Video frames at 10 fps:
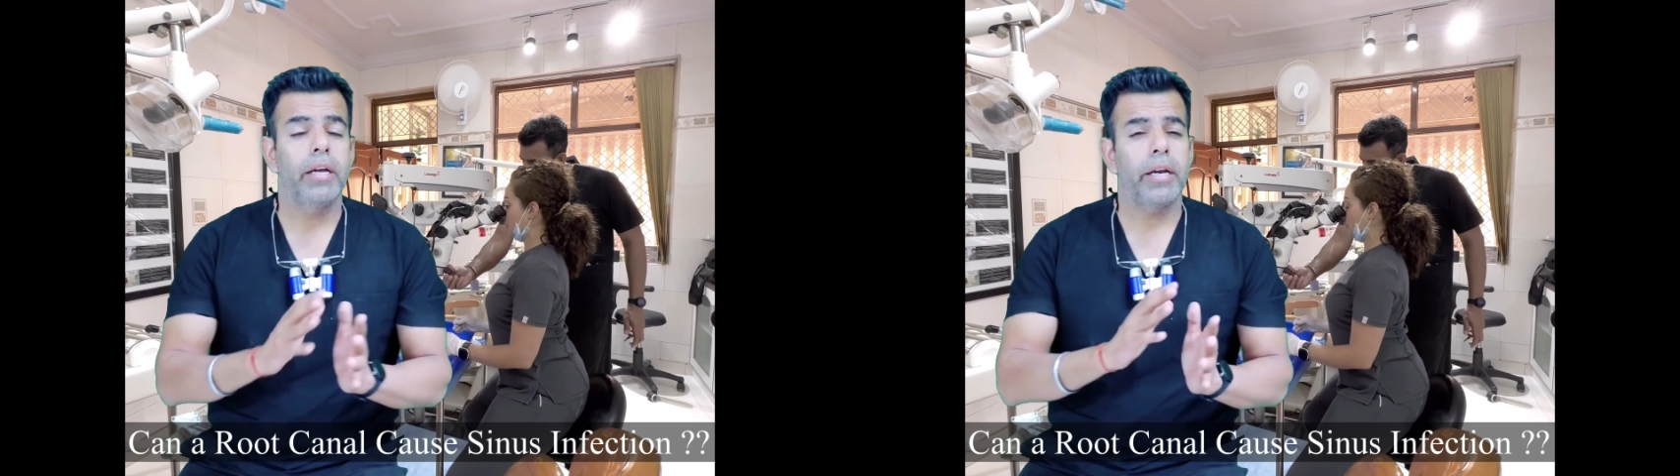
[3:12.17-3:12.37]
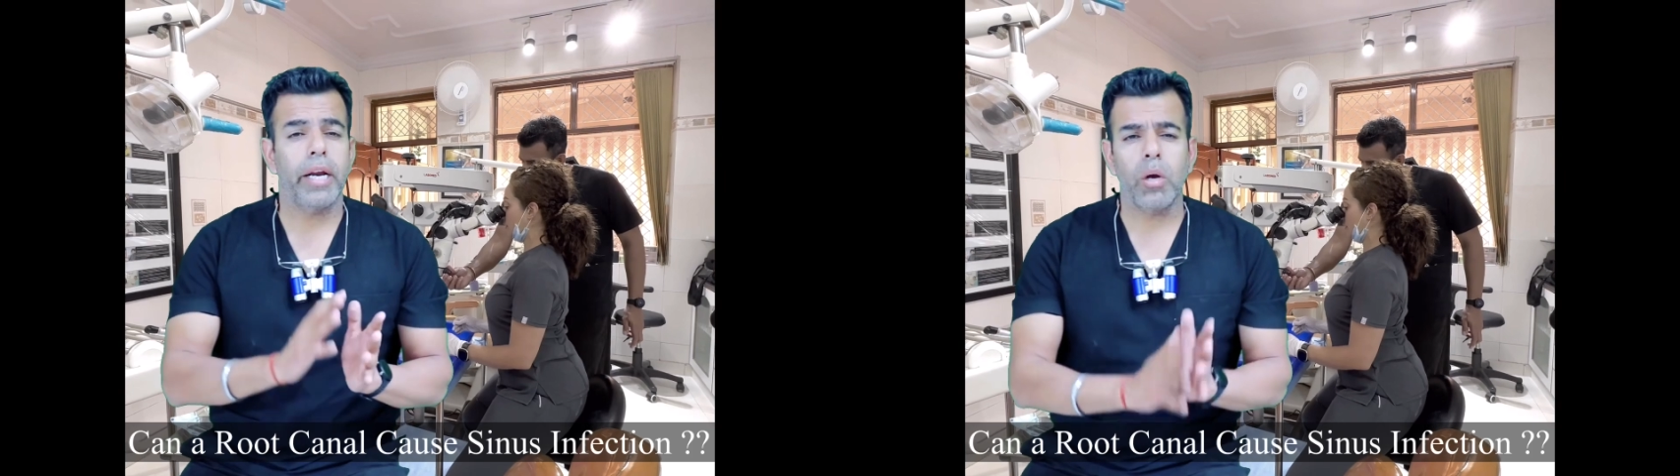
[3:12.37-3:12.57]

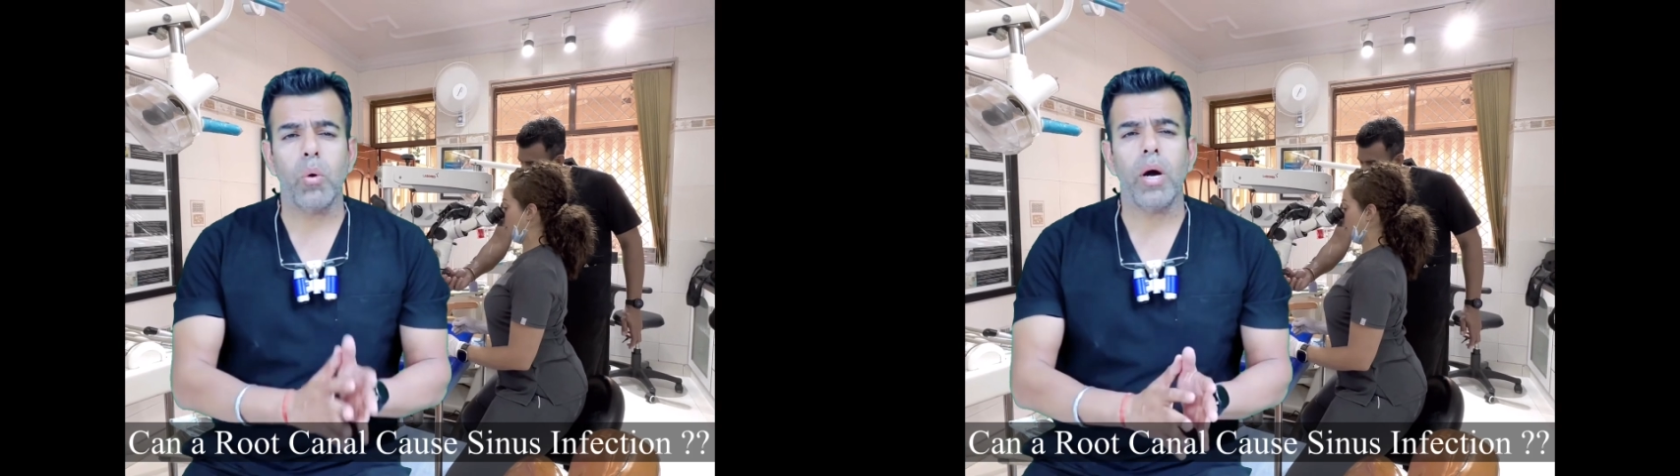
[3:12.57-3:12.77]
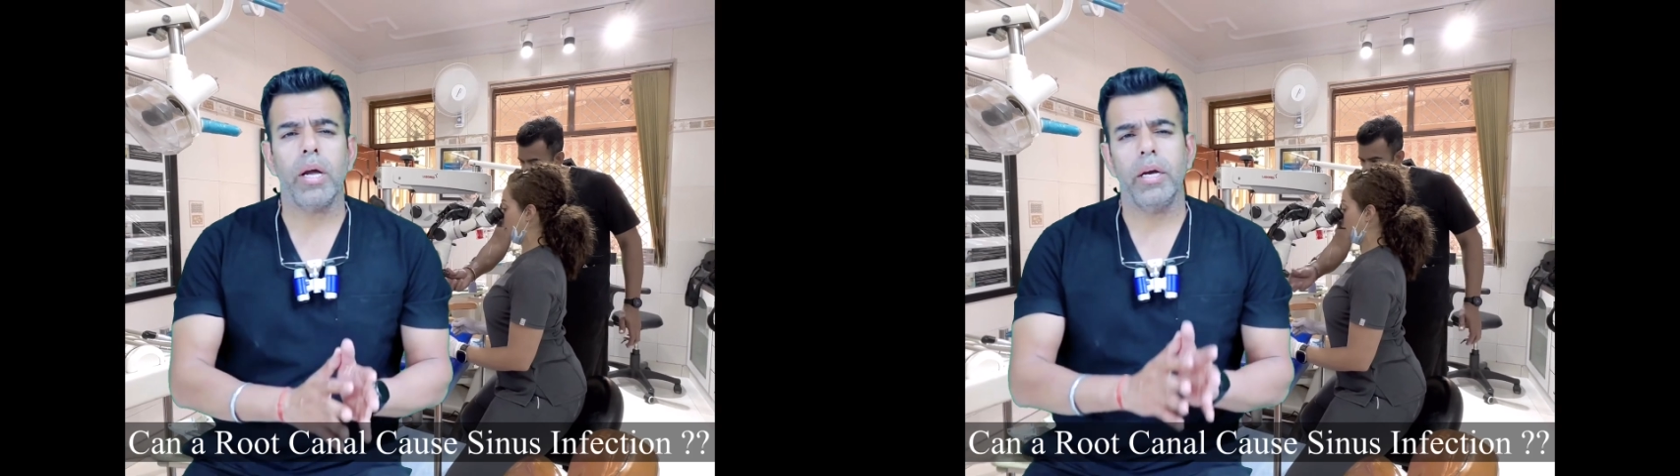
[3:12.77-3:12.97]

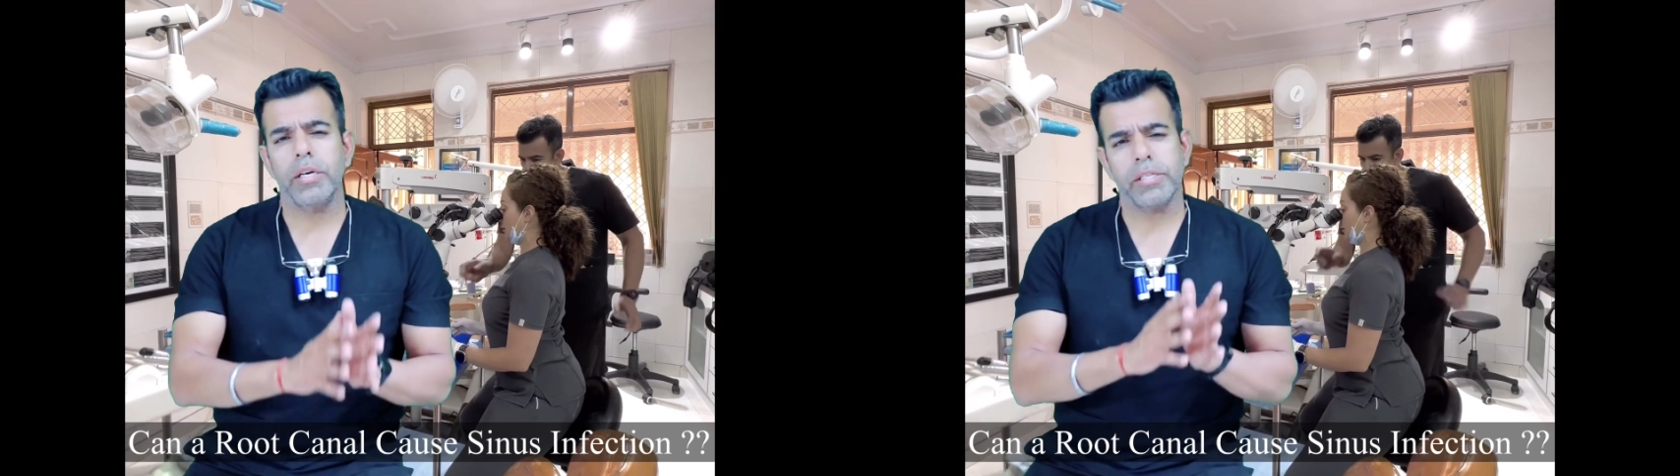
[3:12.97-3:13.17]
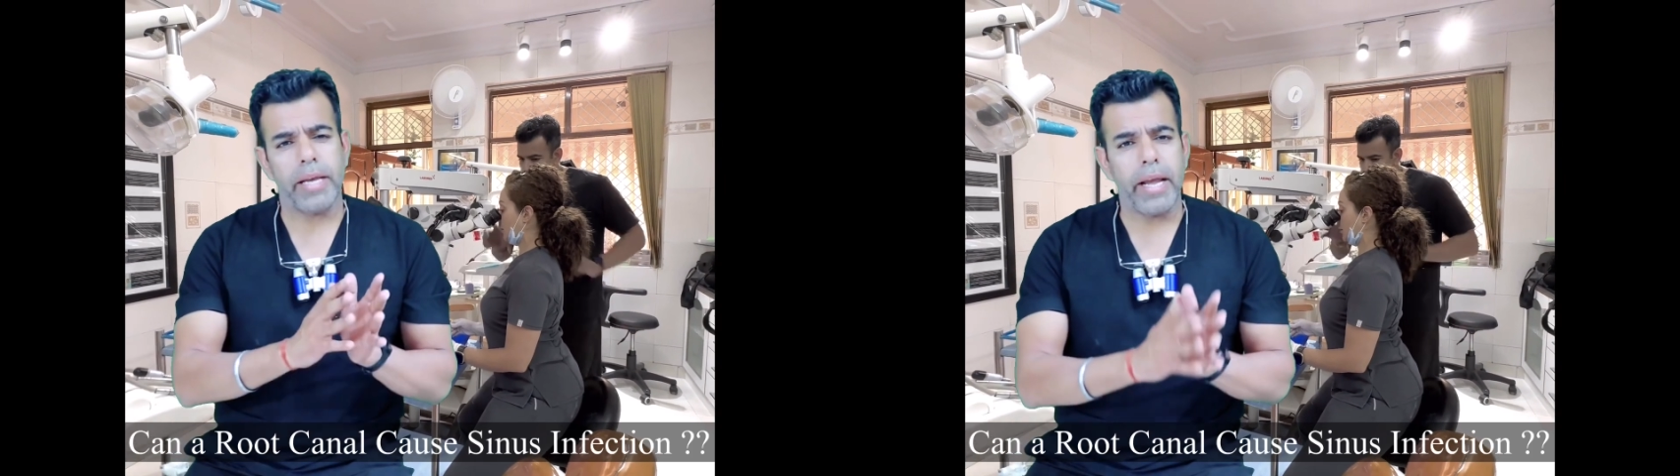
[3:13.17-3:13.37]

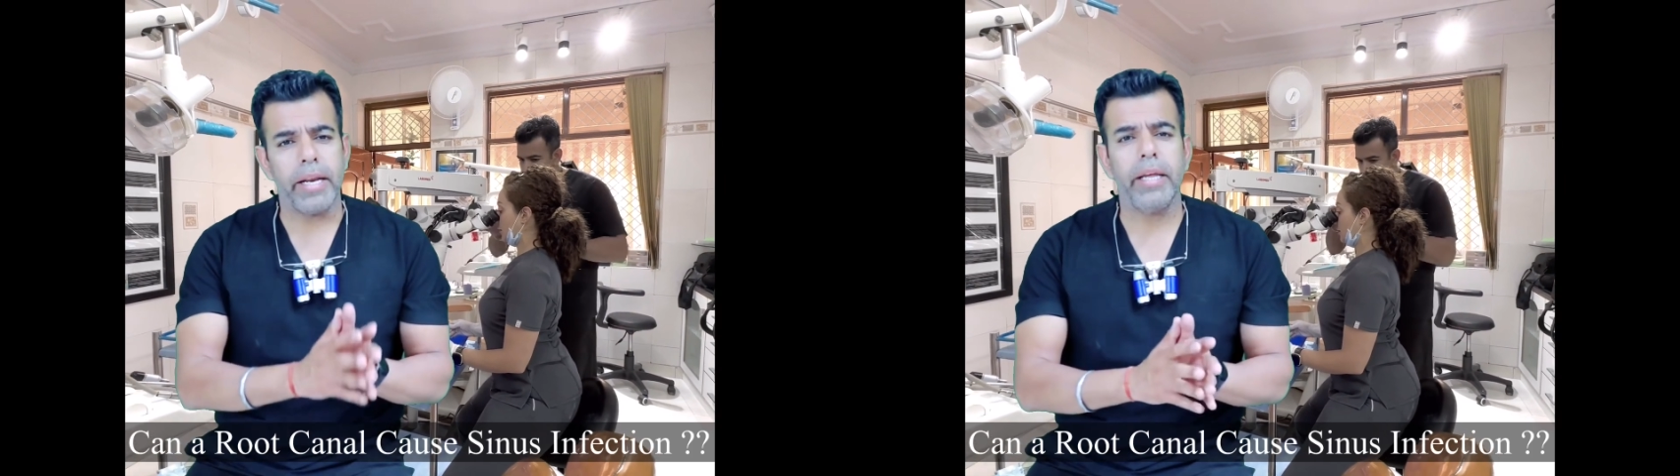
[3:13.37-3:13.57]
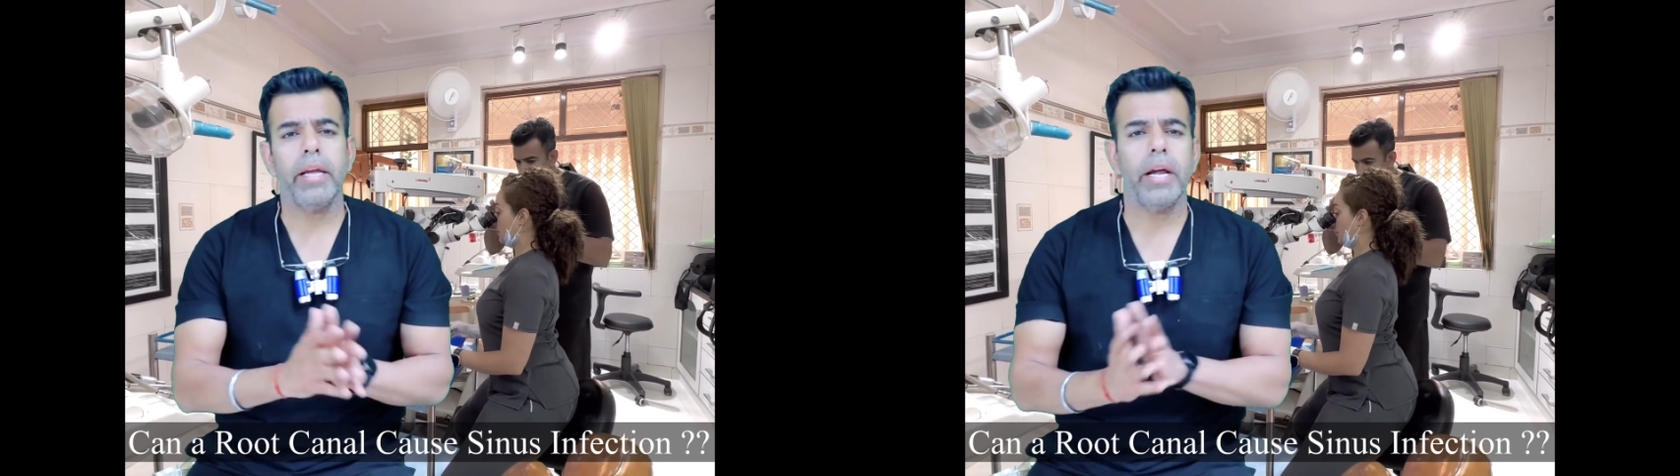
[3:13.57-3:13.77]
requires any